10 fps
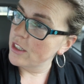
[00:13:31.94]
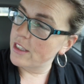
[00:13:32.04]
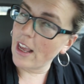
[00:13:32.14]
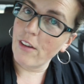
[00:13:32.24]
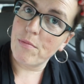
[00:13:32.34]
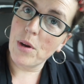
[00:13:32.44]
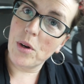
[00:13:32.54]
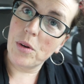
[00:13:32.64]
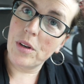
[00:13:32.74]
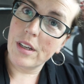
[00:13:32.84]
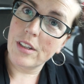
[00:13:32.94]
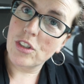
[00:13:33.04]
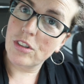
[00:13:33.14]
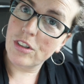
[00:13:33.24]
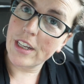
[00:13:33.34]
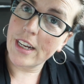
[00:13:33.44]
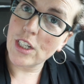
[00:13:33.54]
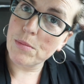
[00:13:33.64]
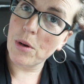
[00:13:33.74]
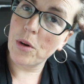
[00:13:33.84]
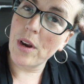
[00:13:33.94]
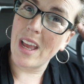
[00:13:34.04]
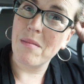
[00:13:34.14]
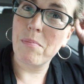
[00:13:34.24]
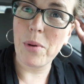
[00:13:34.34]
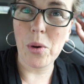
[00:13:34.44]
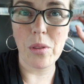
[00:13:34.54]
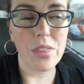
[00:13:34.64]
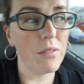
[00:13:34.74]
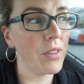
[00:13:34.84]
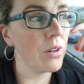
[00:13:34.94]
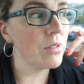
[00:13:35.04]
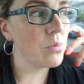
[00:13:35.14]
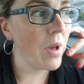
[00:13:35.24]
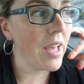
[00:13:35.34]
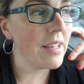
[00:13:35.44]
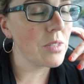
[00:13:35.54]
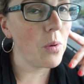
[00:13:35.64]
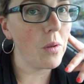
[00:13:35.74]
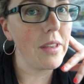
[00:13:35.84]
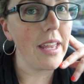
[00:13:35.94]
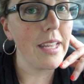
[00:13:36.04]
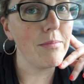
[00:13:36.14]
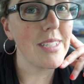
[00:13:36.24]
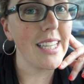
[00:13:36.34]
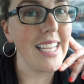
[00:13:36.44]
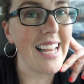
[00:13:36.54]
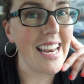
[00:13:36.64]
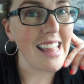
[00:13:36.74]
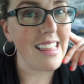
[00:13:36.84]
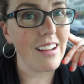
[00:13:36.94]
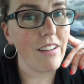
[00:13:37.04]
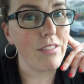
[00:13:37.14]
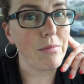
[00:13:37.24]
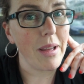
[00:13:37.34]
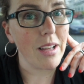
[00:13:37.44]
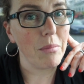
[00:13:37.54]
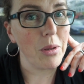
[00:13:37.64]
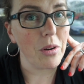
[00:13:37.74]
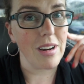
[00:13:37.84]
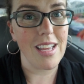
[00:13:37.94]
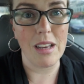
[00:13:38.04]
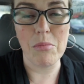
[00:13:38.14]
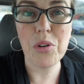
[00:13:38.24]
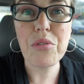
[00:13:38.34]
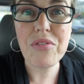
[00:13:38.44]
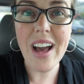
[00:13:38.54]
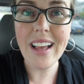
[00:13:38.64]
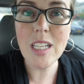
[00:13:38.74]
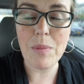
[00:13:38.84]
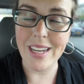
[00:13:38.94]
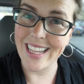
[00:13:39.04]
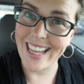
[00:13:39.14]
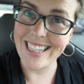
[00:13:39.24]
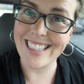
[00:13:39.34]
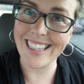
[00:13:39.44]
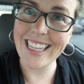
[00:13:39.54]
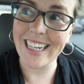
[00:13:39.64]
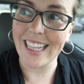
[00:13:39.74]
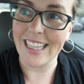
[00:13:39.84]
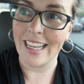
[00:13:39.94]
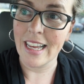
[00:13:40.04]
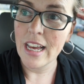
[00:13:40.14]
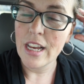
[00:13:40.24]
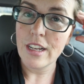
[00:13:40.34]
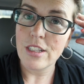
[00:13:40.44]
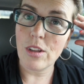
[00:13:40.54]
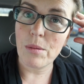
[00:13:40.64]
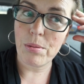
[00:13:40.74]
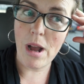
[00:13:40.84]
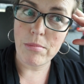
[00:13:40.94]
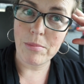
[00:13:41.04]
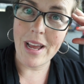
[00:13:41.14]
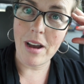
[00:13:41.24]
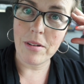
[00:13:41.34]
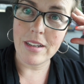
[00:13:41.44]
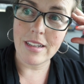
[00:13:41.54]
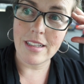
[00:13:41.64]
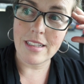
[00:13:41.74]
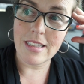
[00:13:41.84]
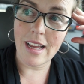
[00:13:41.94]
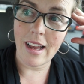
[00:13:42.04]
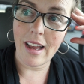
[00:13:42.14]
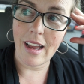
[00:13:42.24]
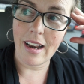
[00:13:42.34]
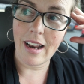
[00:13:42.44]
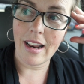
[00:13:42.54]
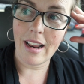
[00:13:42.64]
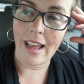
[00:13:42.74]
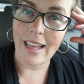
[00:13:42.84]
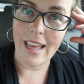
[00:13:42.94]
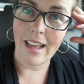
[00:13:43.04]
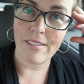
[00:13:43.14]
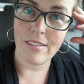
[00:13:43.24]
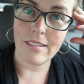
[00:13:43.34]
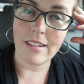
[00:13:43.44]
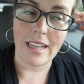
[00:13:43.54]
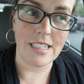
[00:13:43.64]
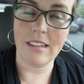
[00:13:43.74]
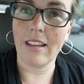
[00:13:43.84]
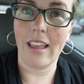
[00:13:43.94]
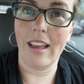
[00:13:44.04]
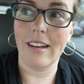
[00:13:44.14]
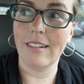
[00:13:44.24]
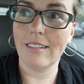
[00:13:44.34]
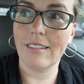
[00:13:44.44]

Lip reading: safe mode, triage mode, and both of those ways won't let him delete anything off of my computer. He can move files, but he can't delete anything. So the problem now is that I still can't